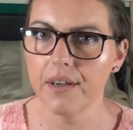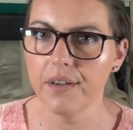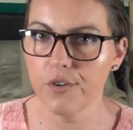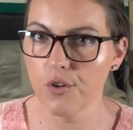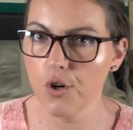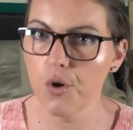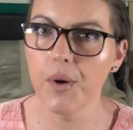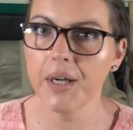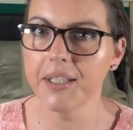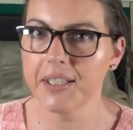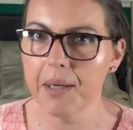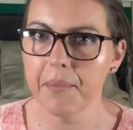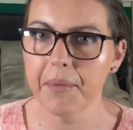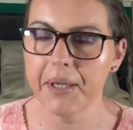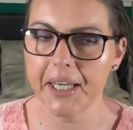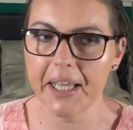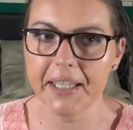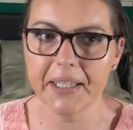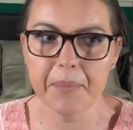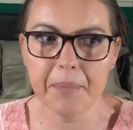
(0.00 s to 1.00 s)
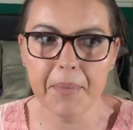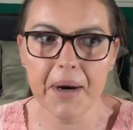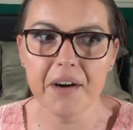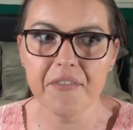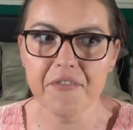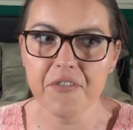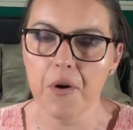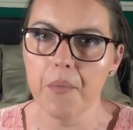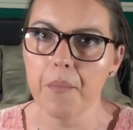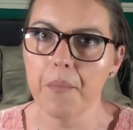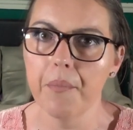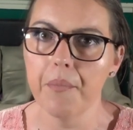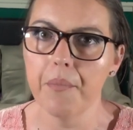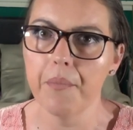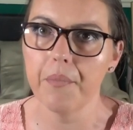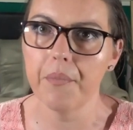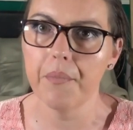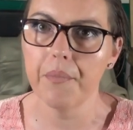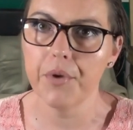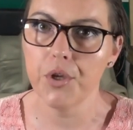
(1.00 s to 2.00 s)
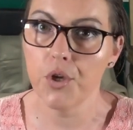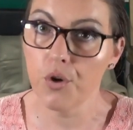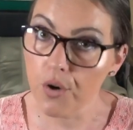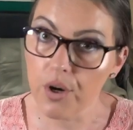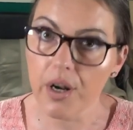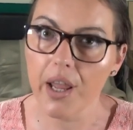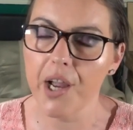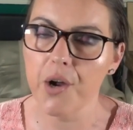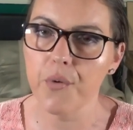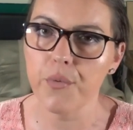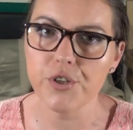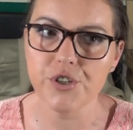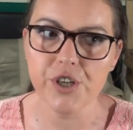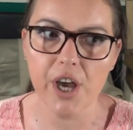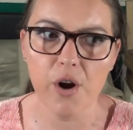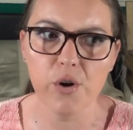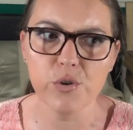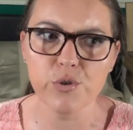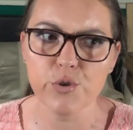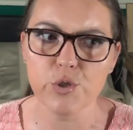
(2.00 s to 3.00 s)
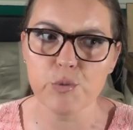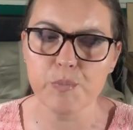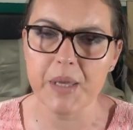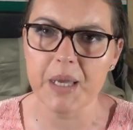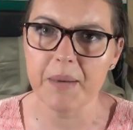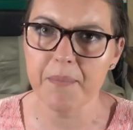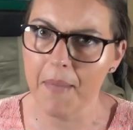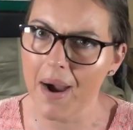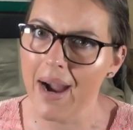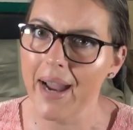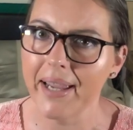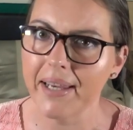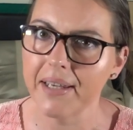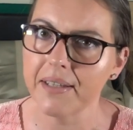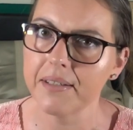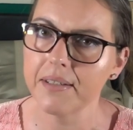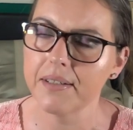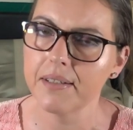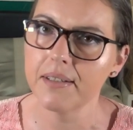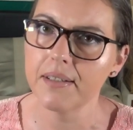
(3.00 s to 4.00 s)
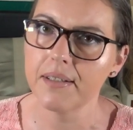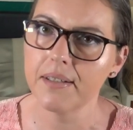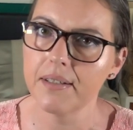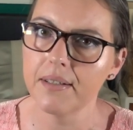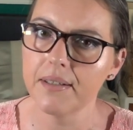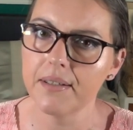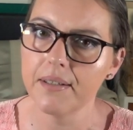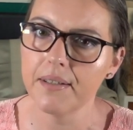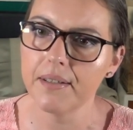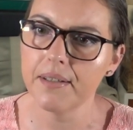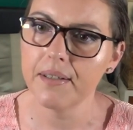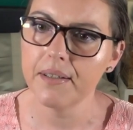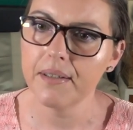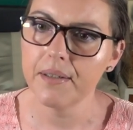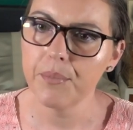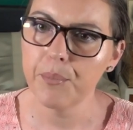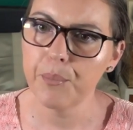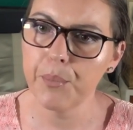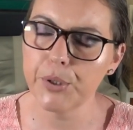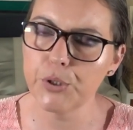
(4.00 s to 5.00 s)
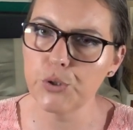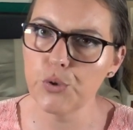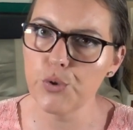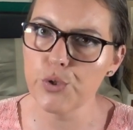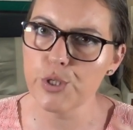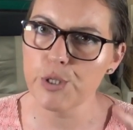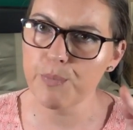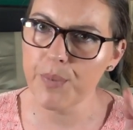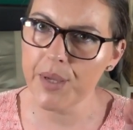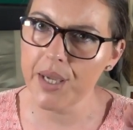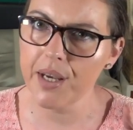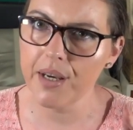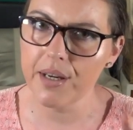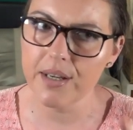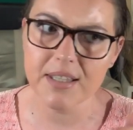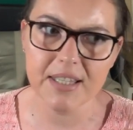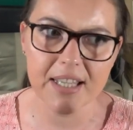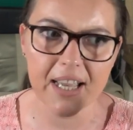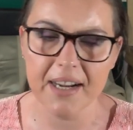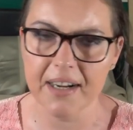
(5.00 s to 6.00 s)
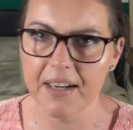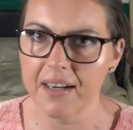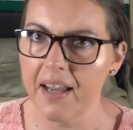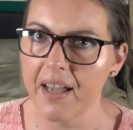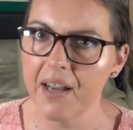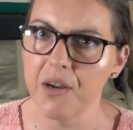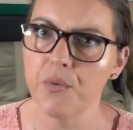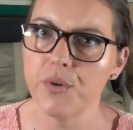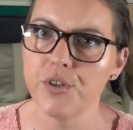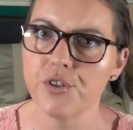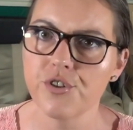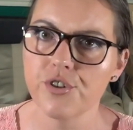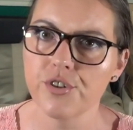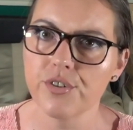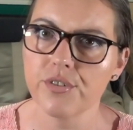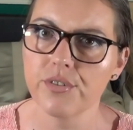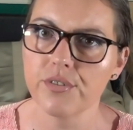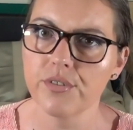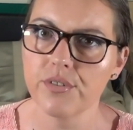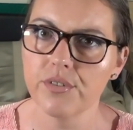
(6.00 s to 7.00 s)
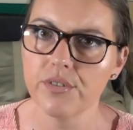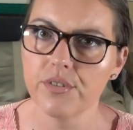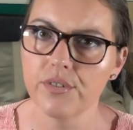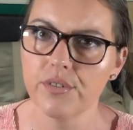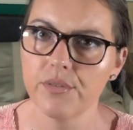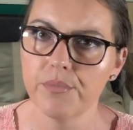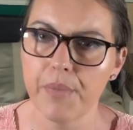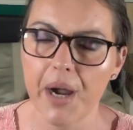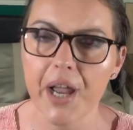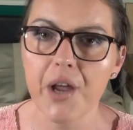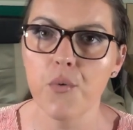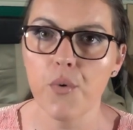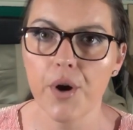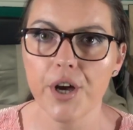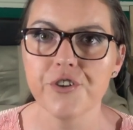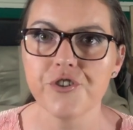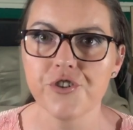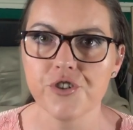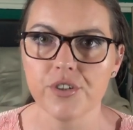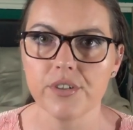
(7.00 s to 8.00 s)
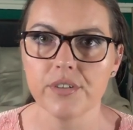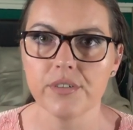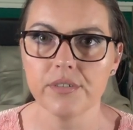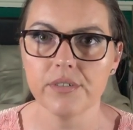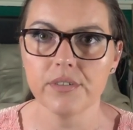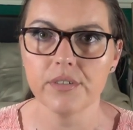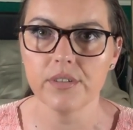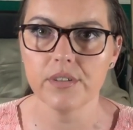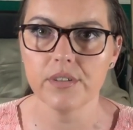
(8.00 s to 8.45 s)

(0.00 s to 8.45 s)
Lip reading: You know what I mean? And apart from your language, I also speak mine. But do you speak a second language? My question.